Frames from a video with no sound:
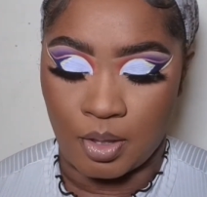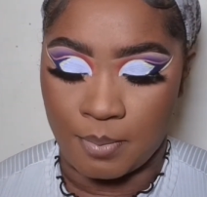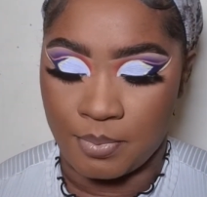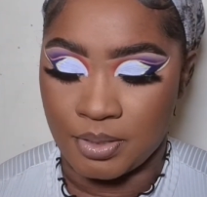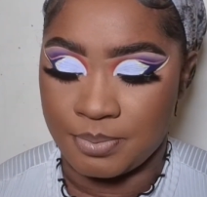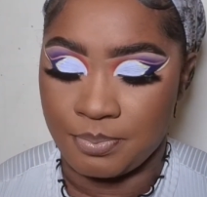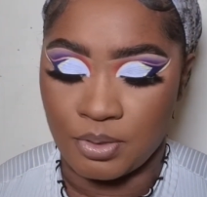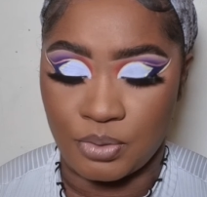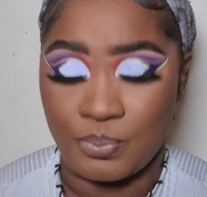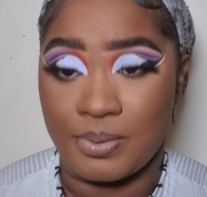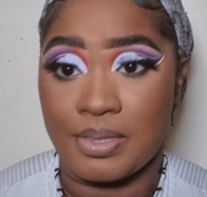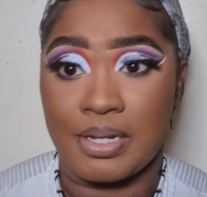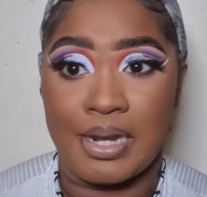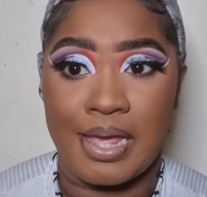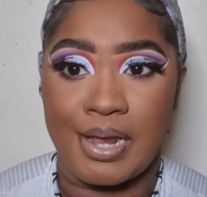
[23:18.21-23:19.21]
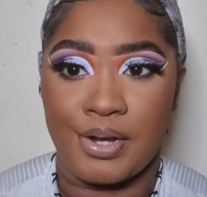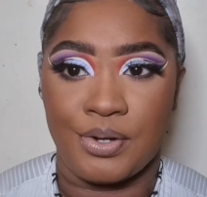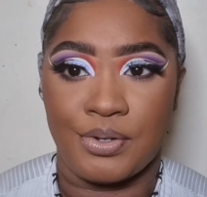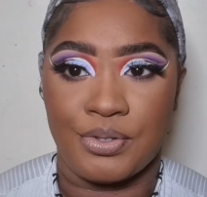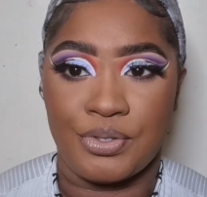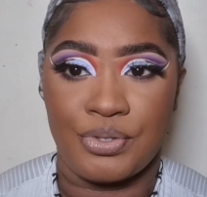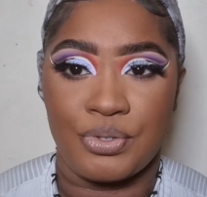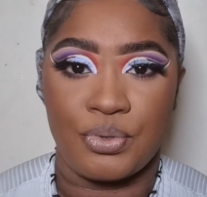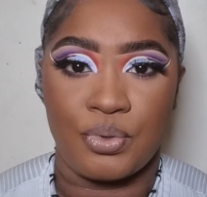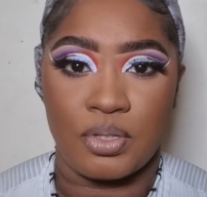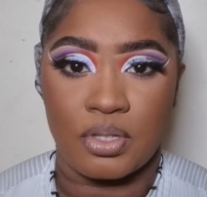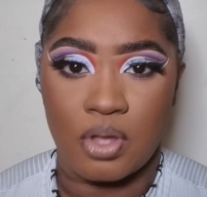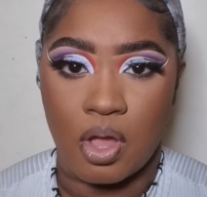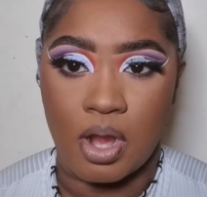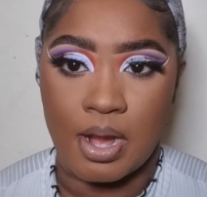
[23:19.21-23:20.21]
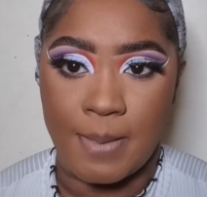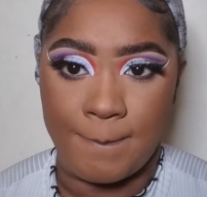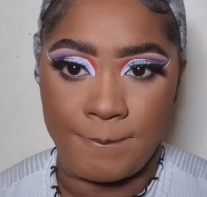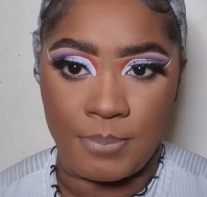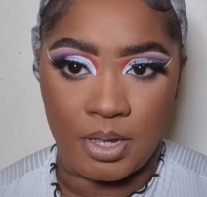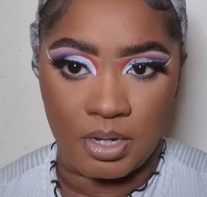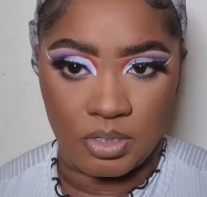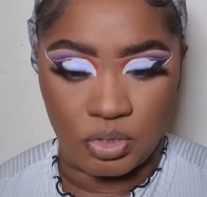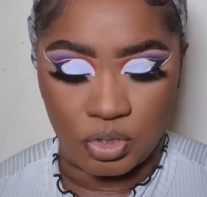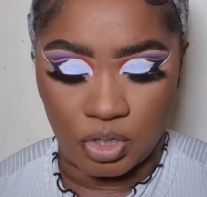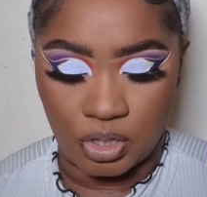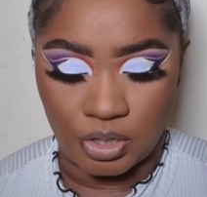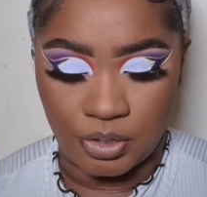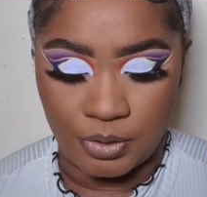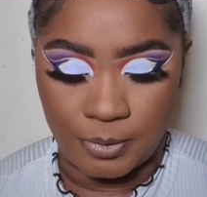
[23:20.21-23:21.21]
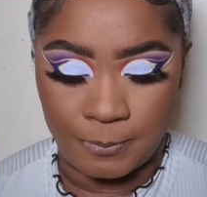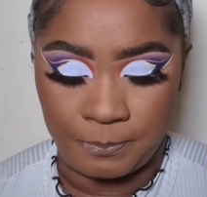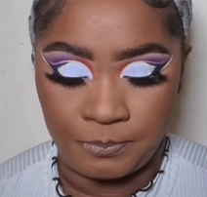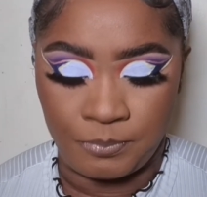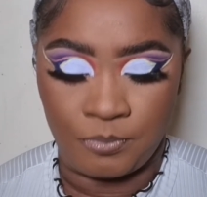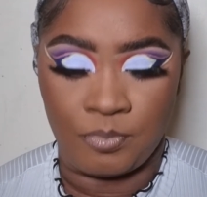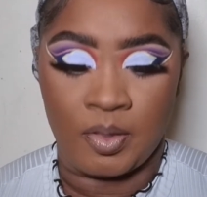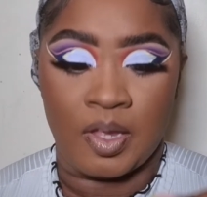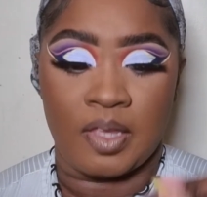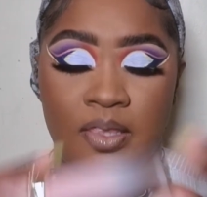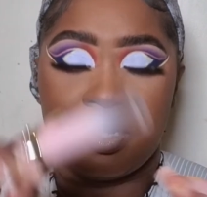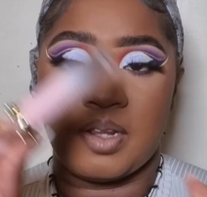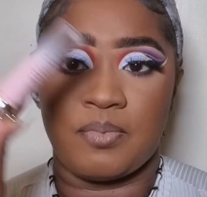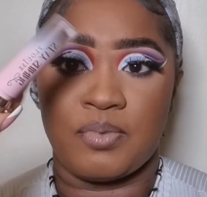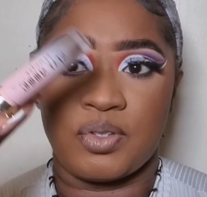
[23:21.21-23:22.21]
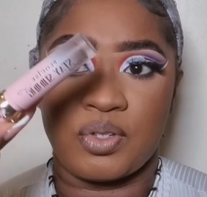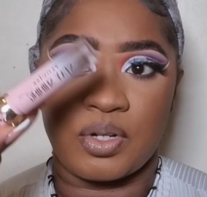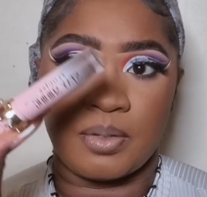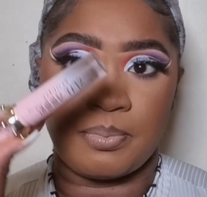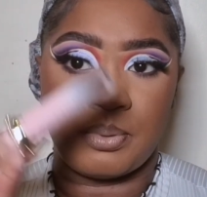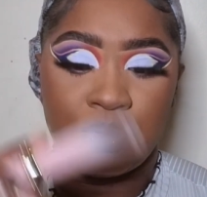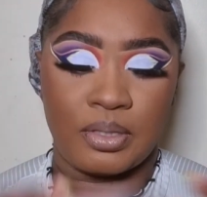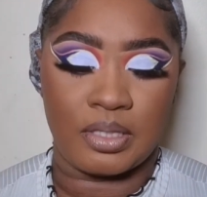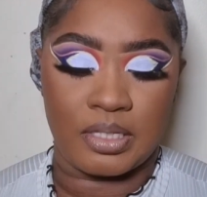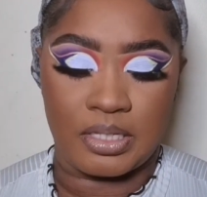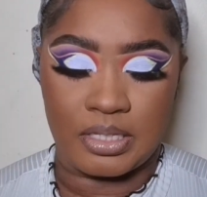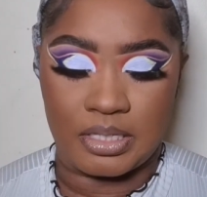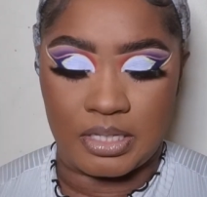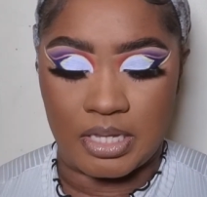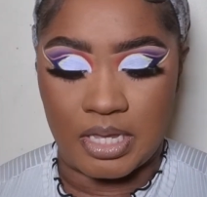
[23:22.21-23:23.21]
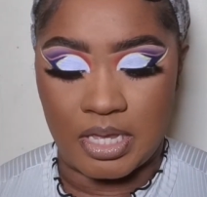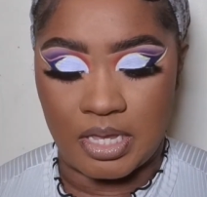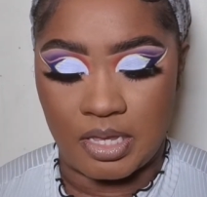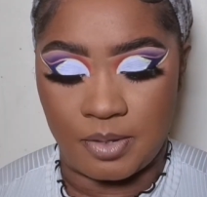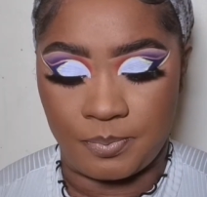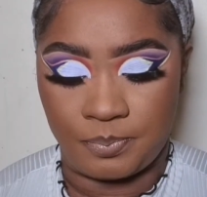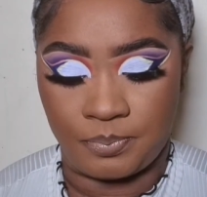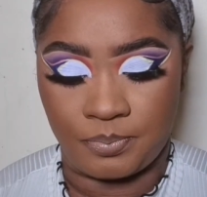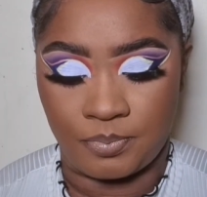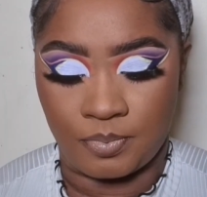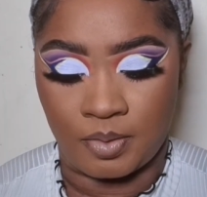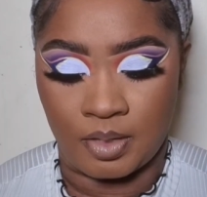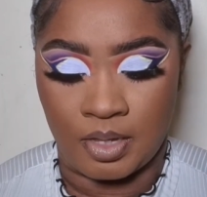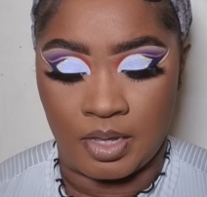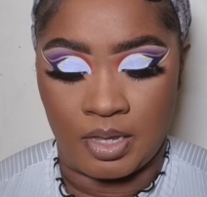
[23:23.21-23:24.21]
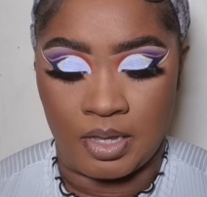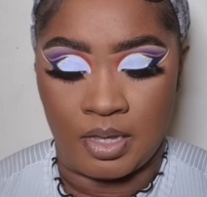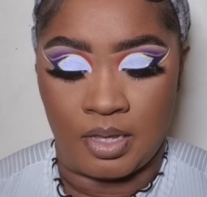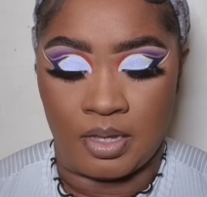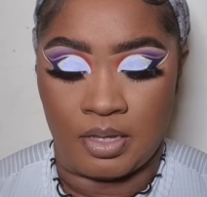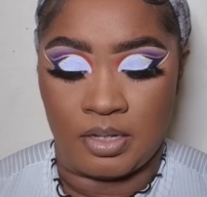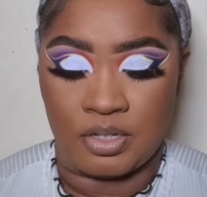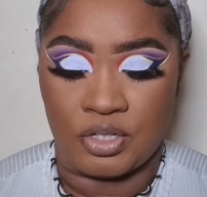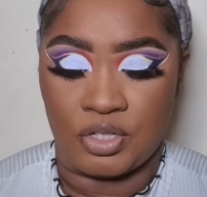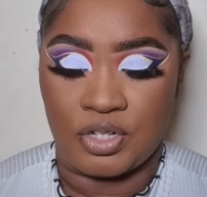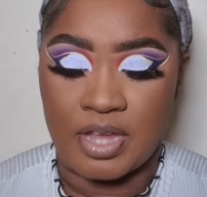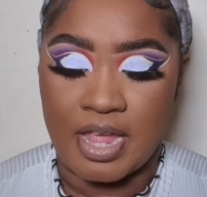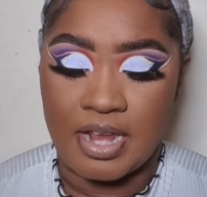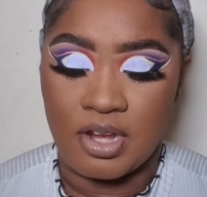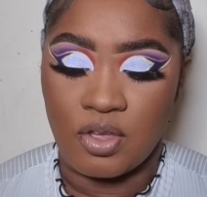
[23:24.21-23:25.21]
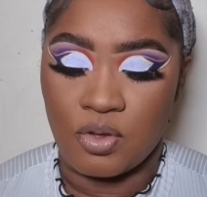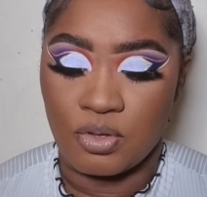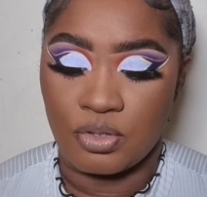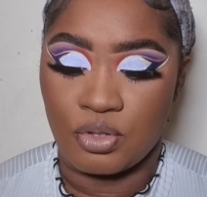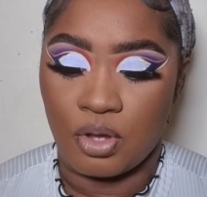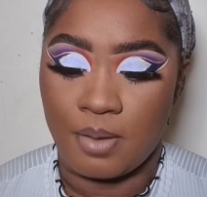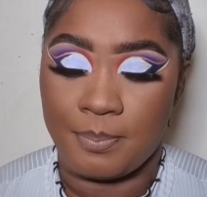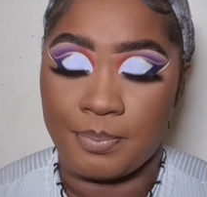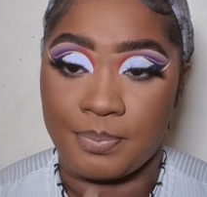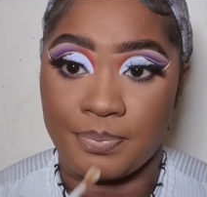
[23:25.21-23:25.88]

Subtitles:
Just mixed with the liners, so it's gone a bit darker. Then I'm just gonna put this Stay Shiny on top.